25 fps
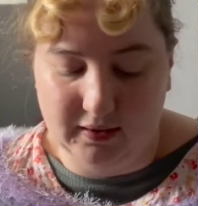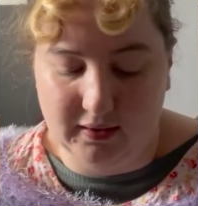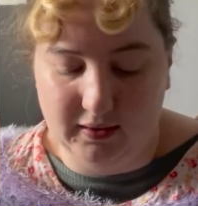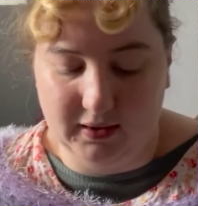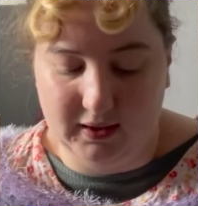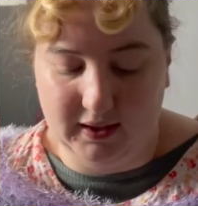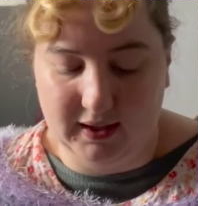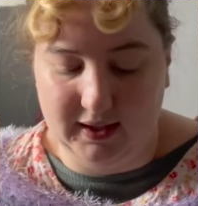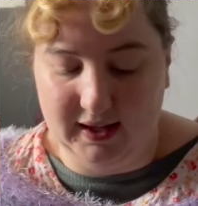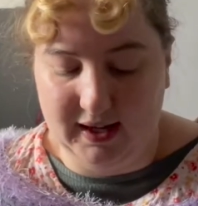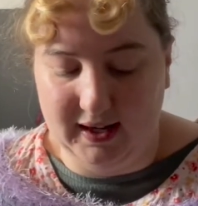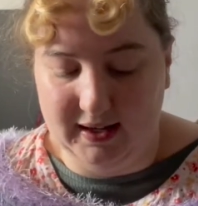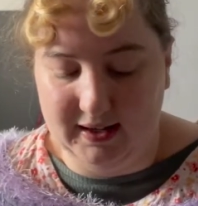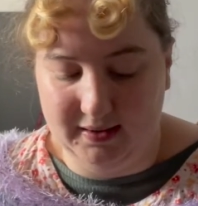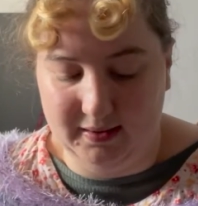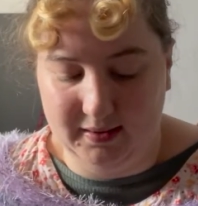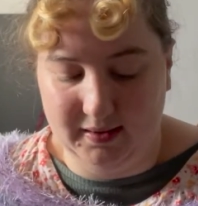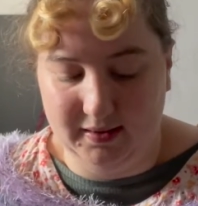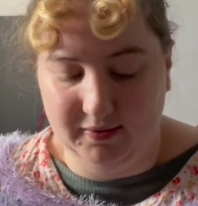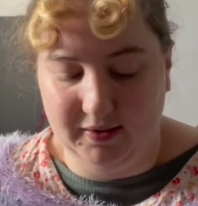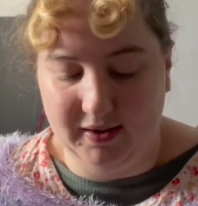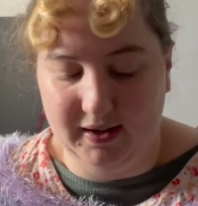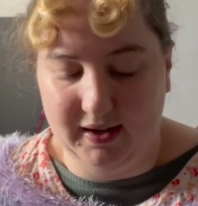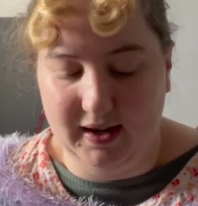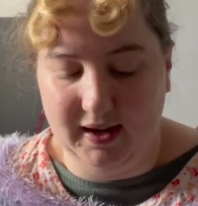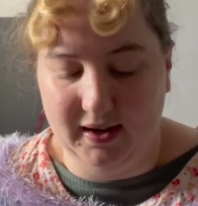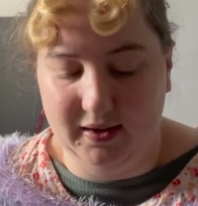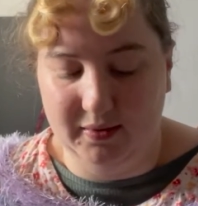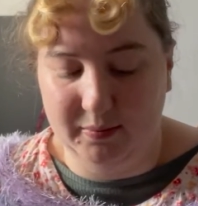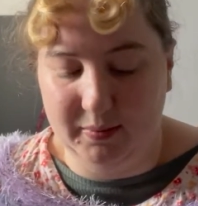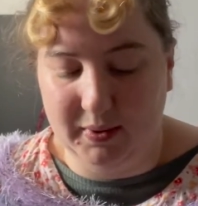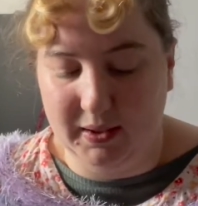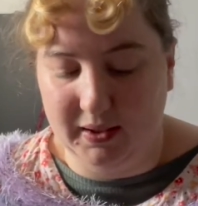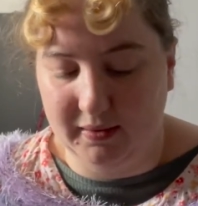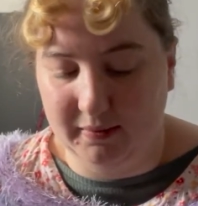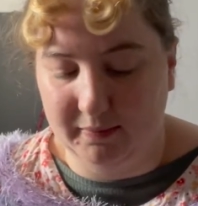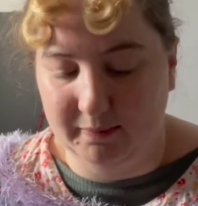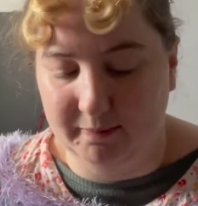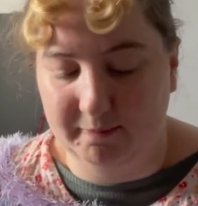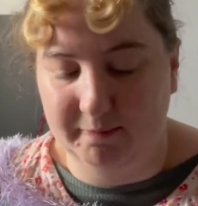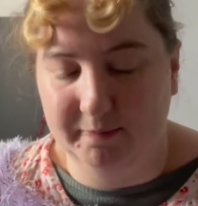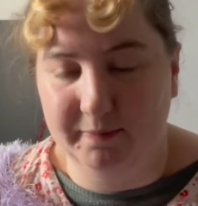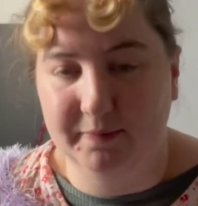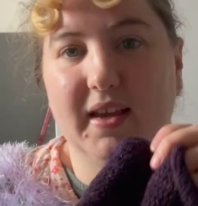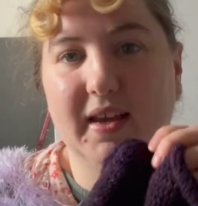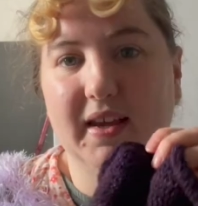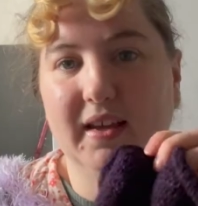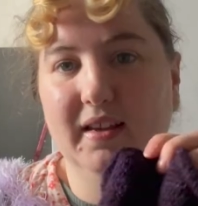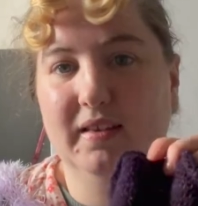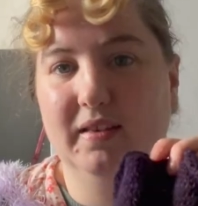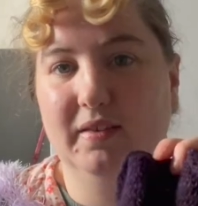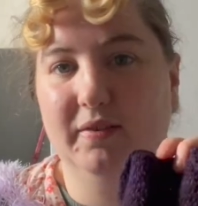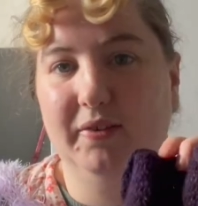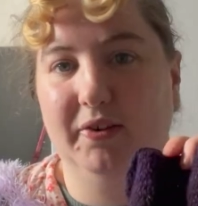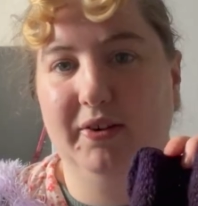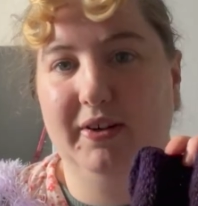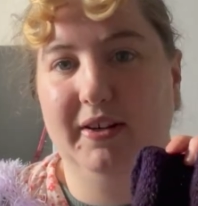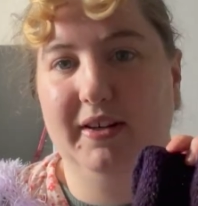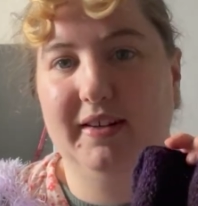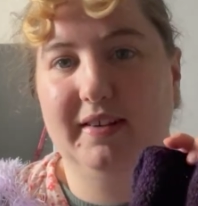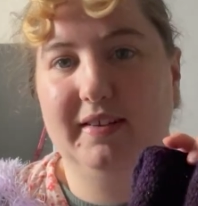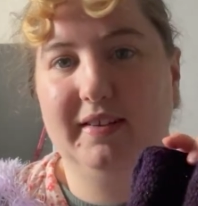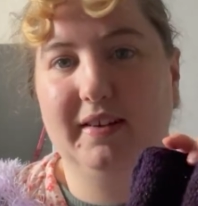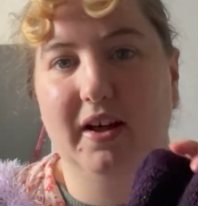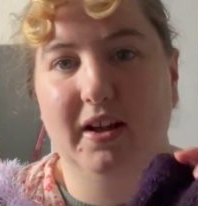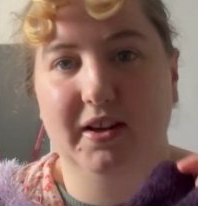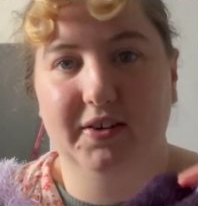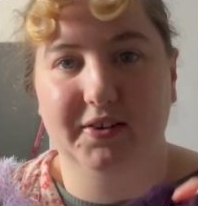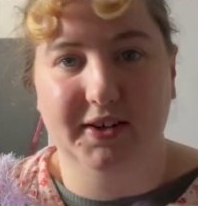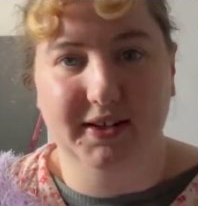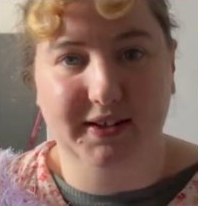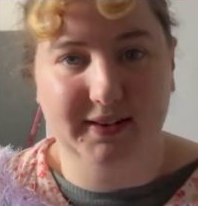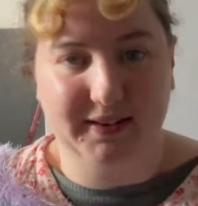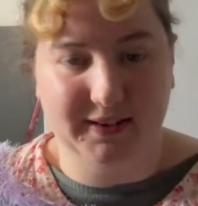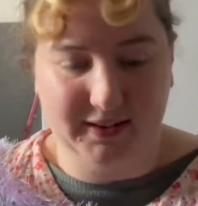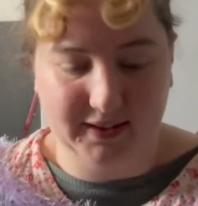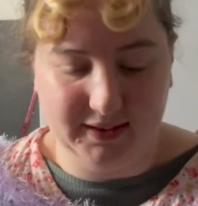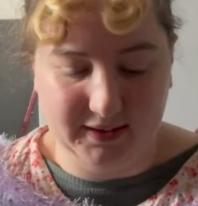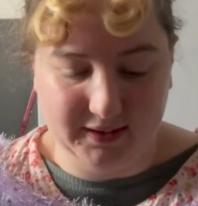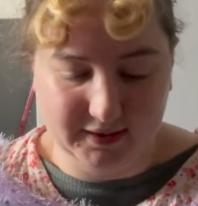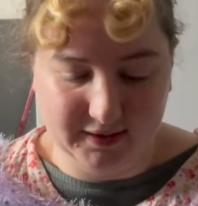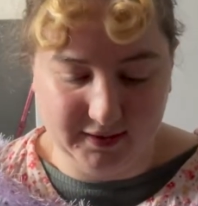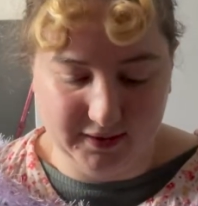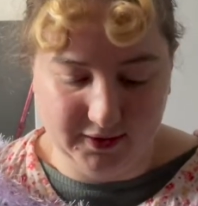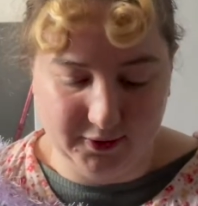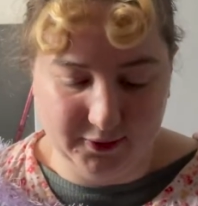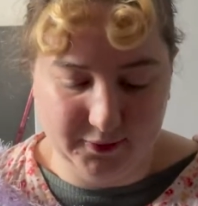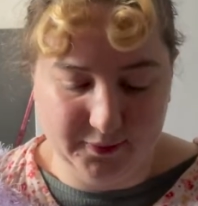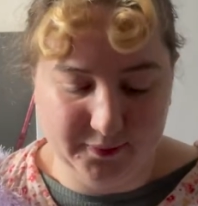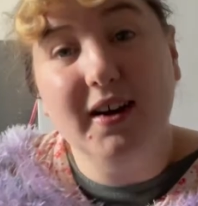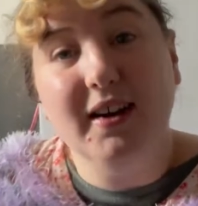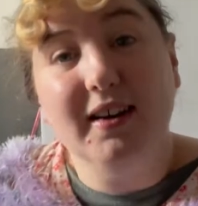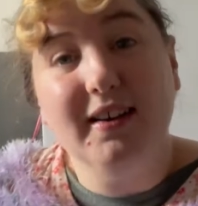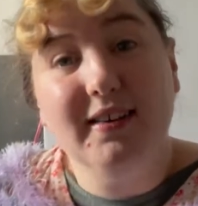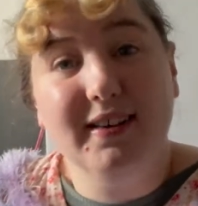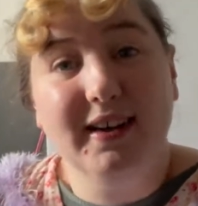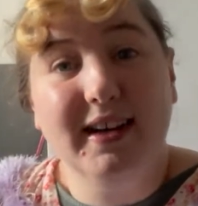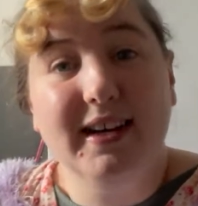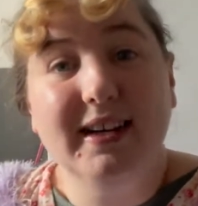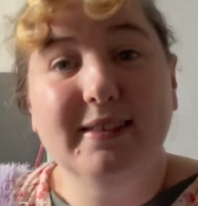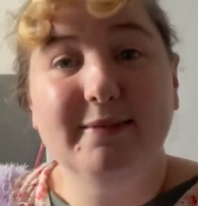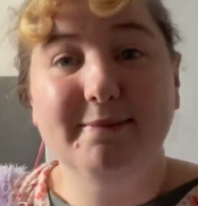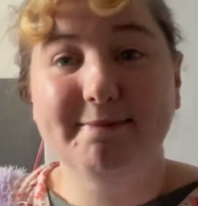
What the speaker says: look like anything right now, but is a very nice colour, I think. So, all right.